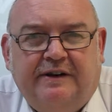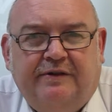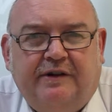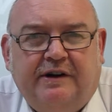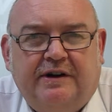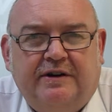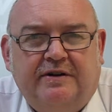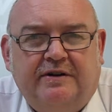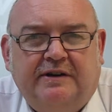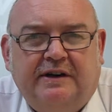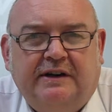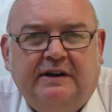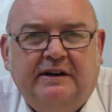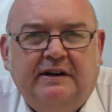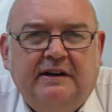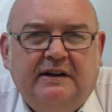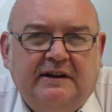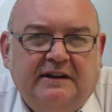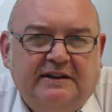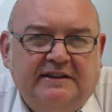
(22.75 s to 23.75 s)
and recording
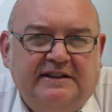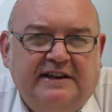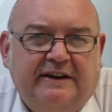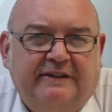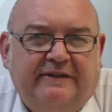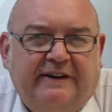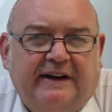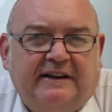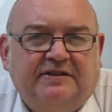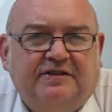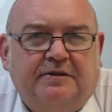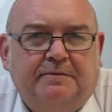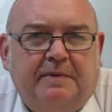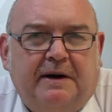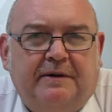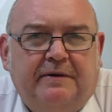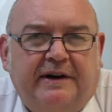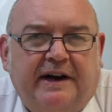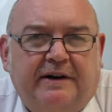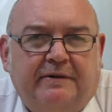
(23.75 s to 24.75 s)
defects on
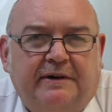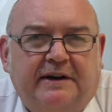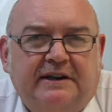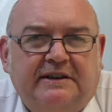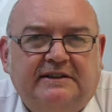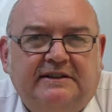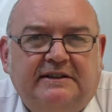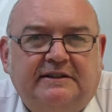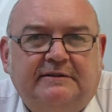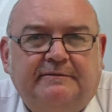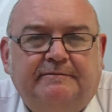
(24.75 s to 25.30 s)
power networks.